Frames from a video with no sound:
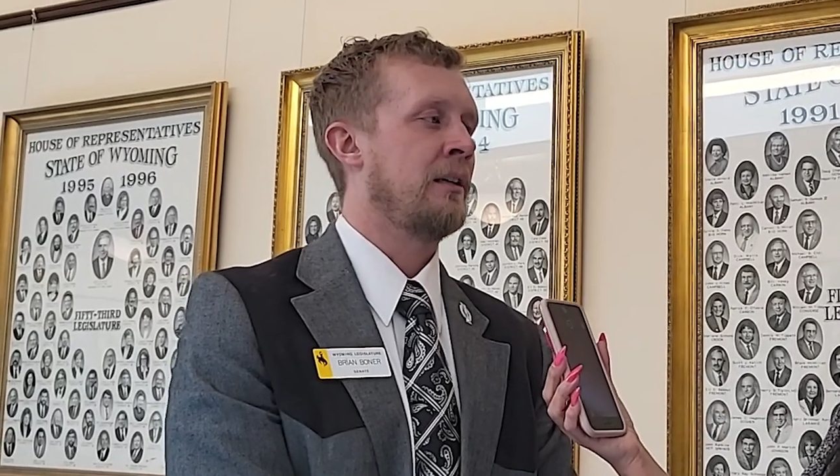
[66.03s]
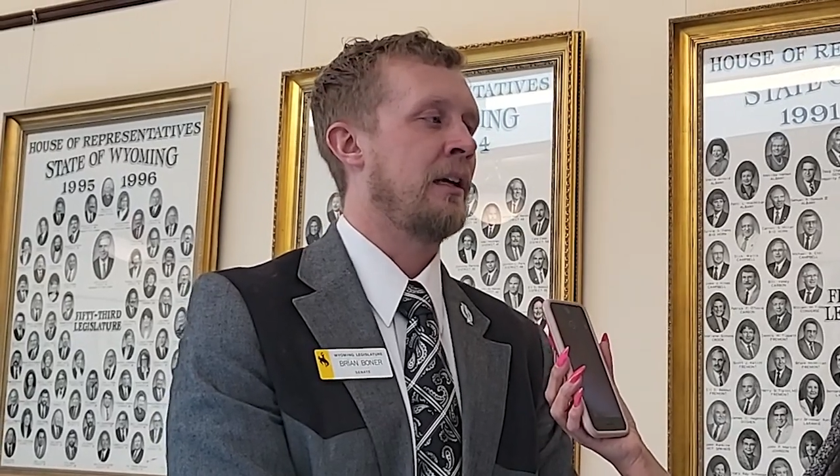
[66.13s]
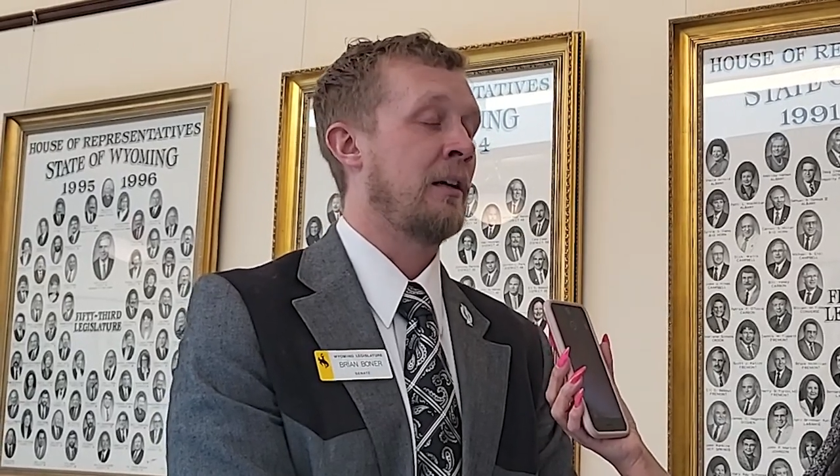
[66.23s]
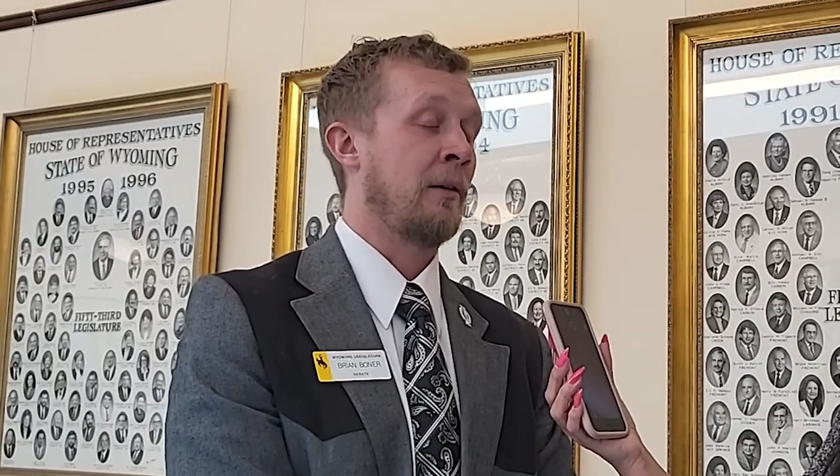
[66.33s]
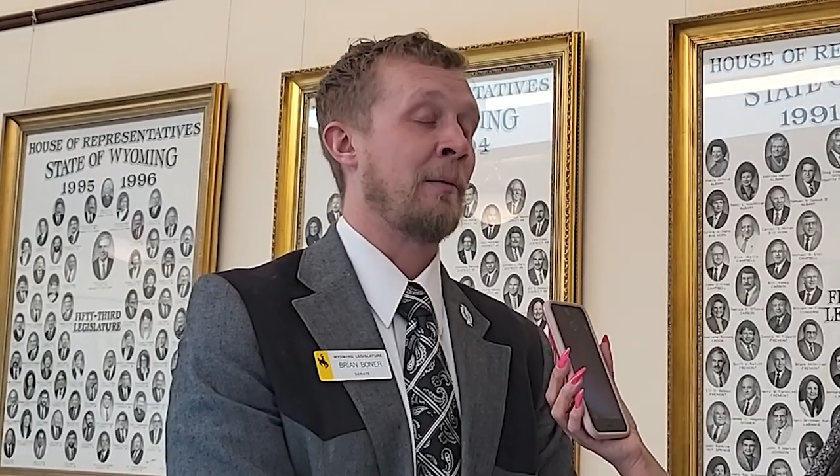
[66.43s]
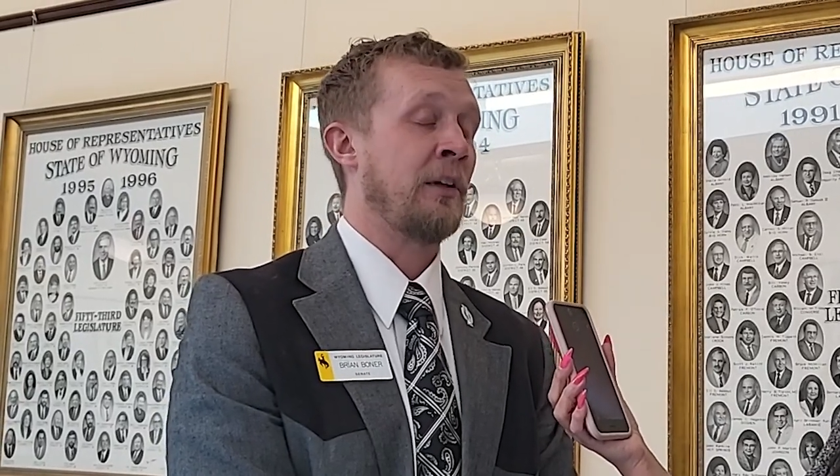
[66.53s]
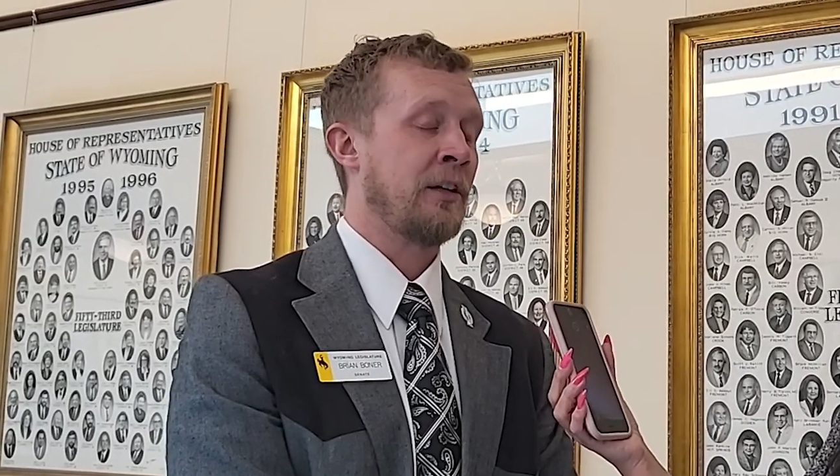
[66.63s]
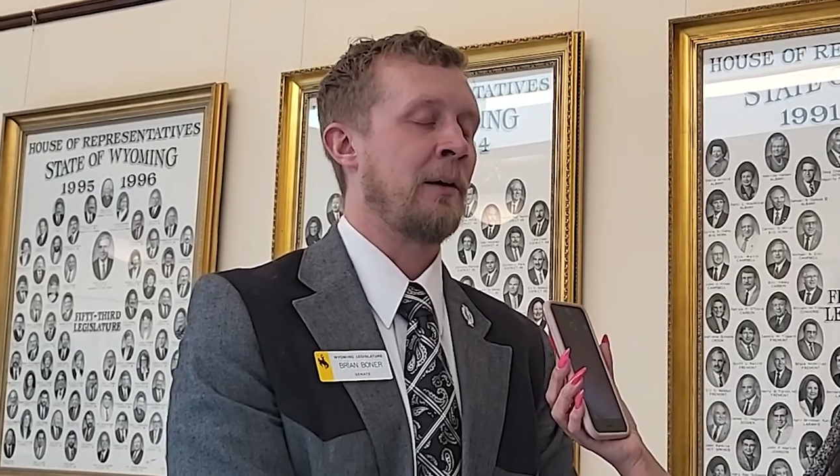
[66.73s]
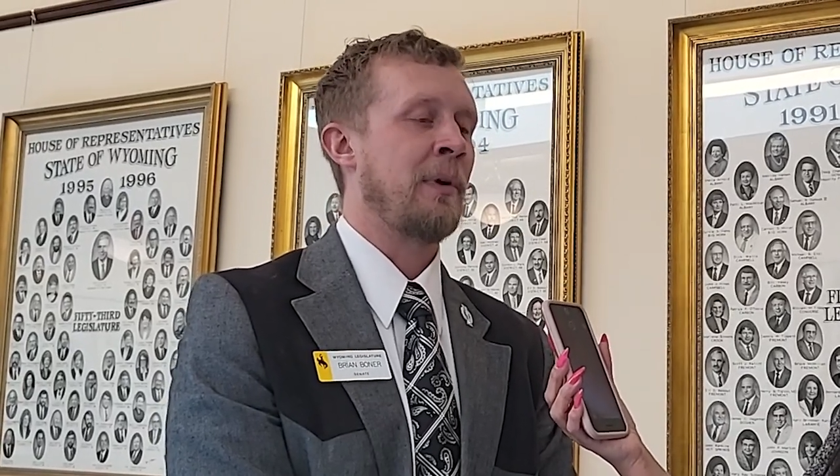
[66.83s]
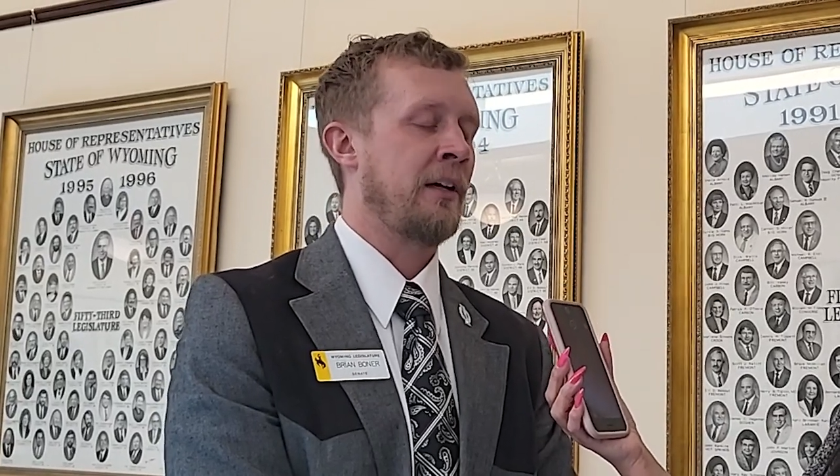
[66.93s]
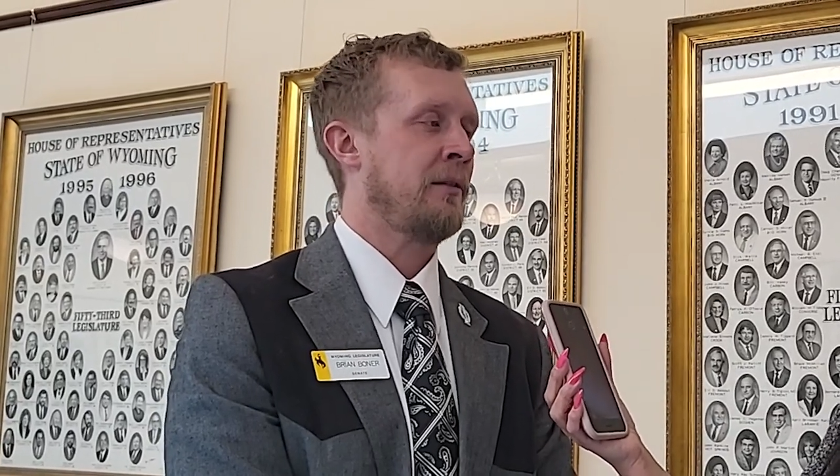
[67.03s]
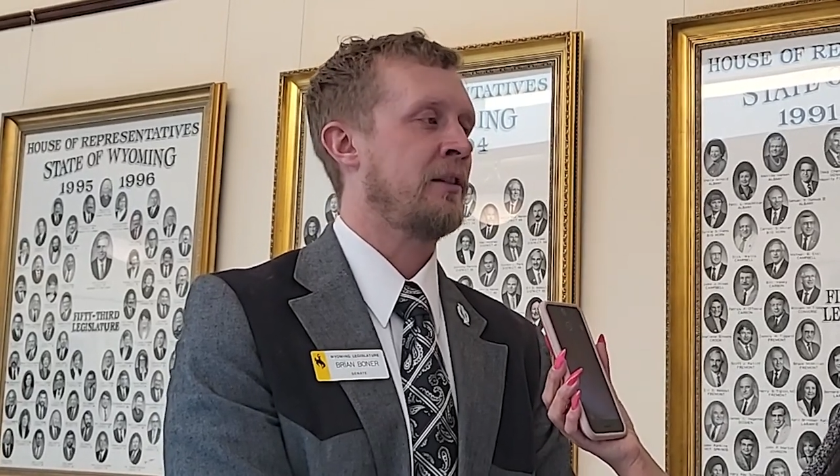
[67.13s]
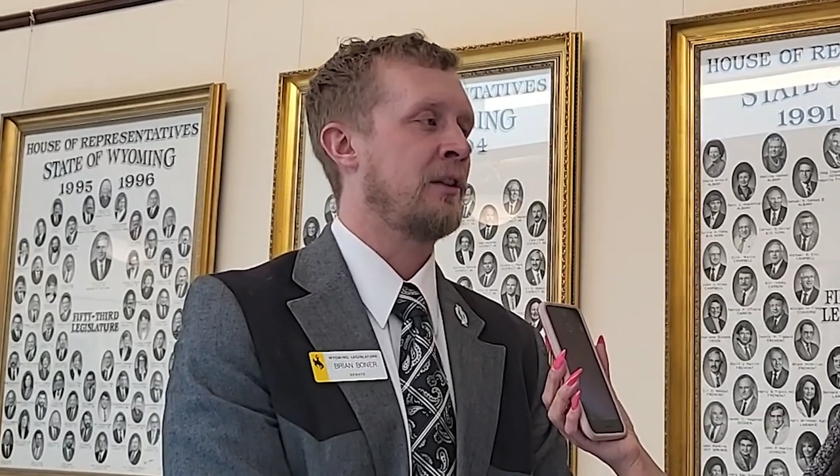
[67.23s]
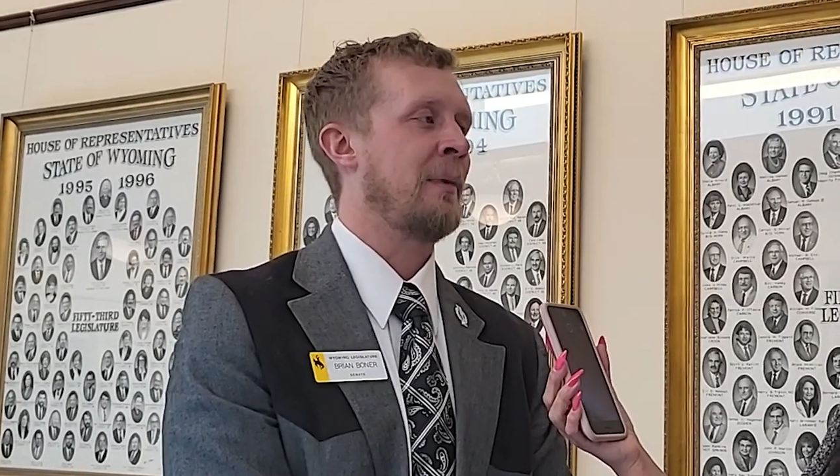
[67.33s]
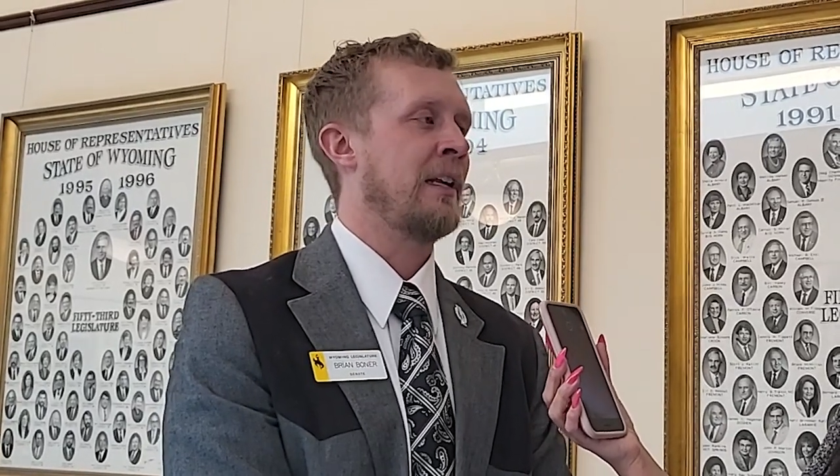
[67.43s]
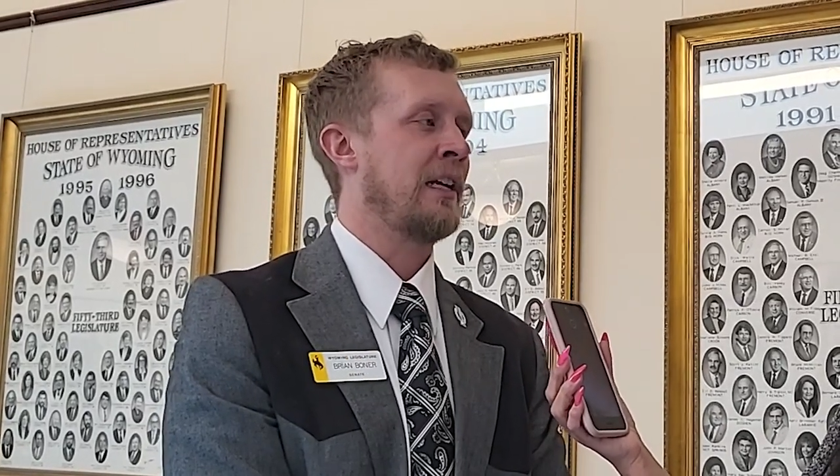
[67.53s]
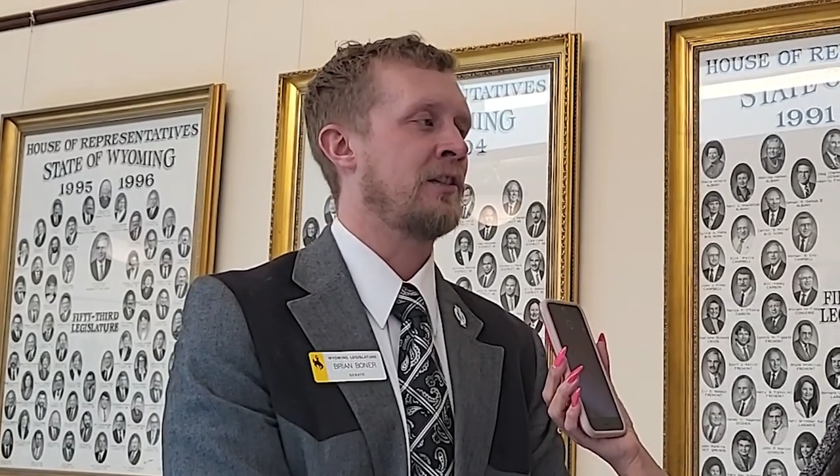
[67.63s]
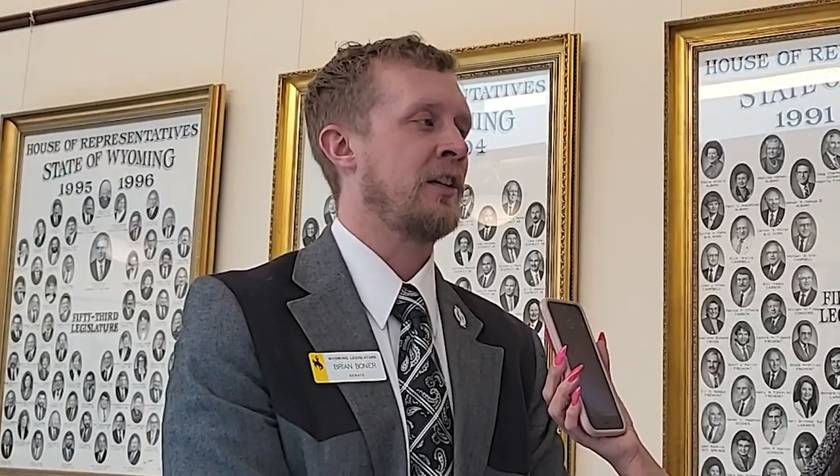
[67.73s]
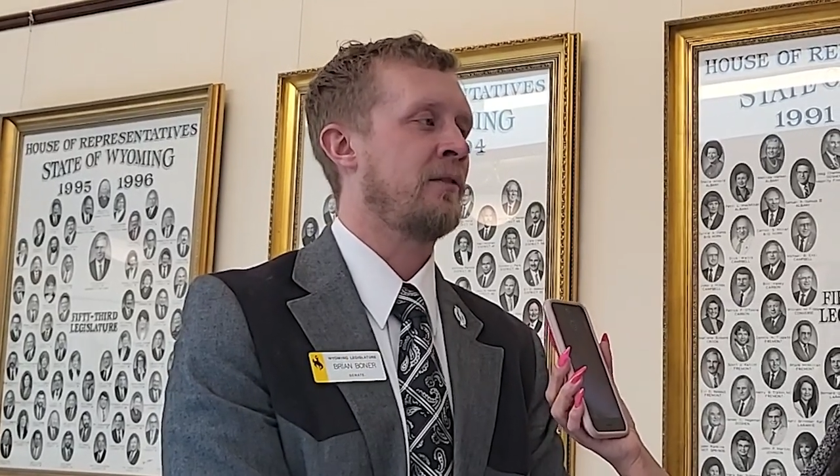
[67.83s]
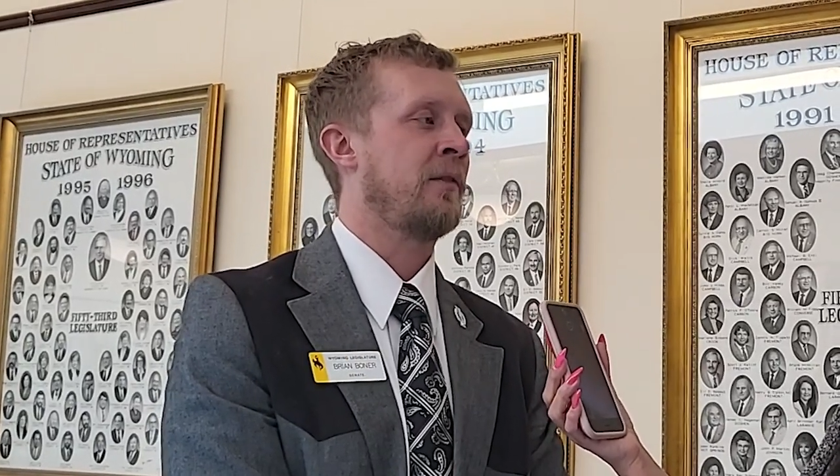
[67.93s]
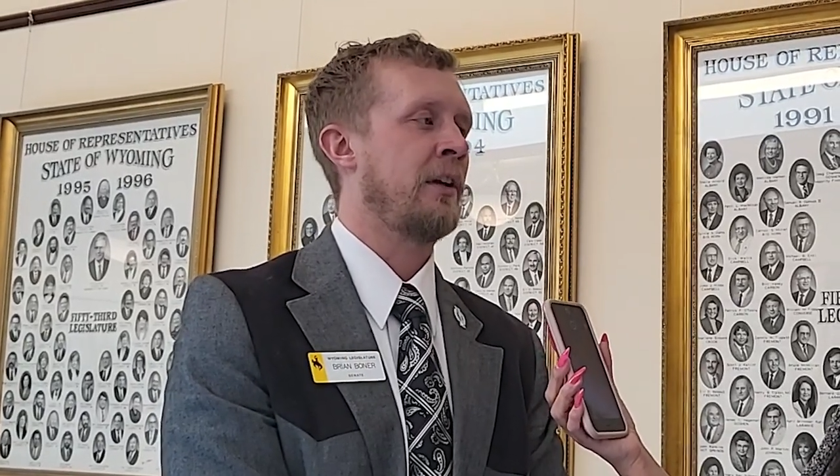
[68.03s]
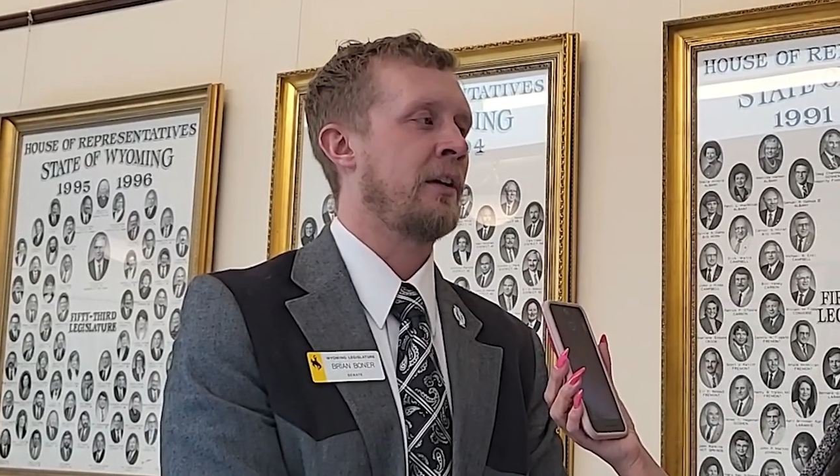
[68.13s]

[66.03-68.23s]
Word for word: to our military parents to make that decision for their